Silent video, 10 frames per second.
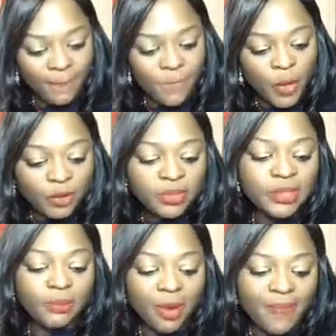
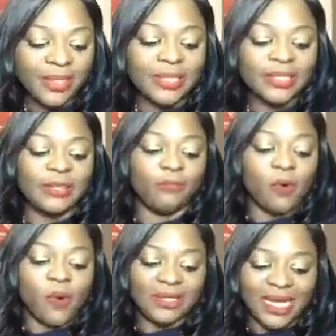Moses permitted
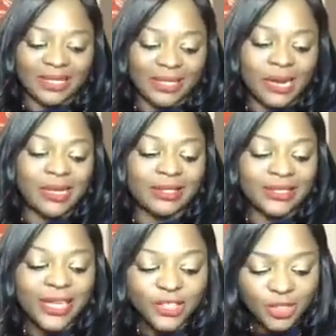divorce as a
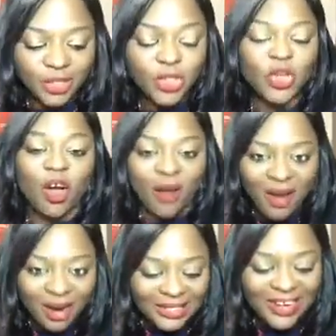concession to your
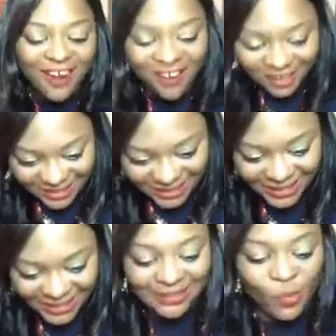
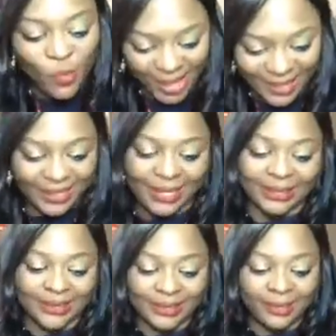hard-hearted
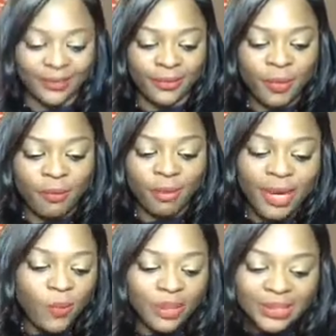wickedness. But
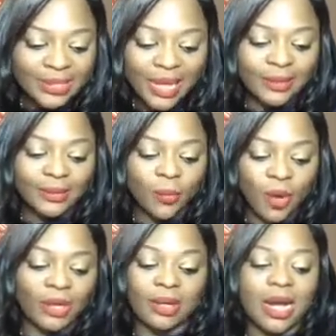it was not
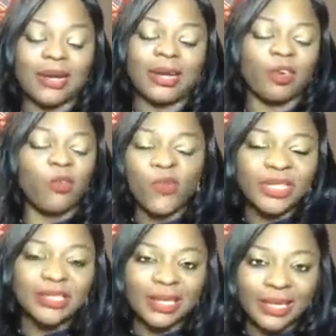what God had
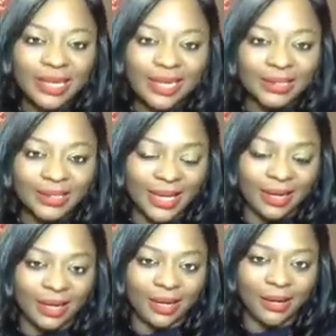originally
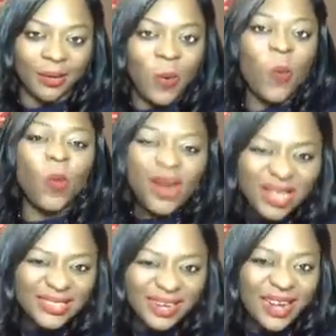intended. What
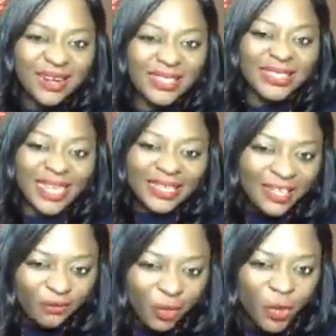is God
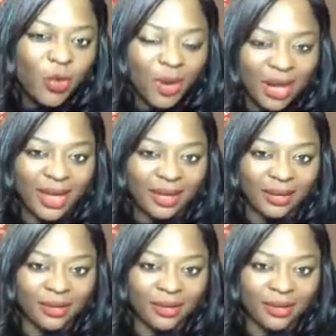intending for you and I?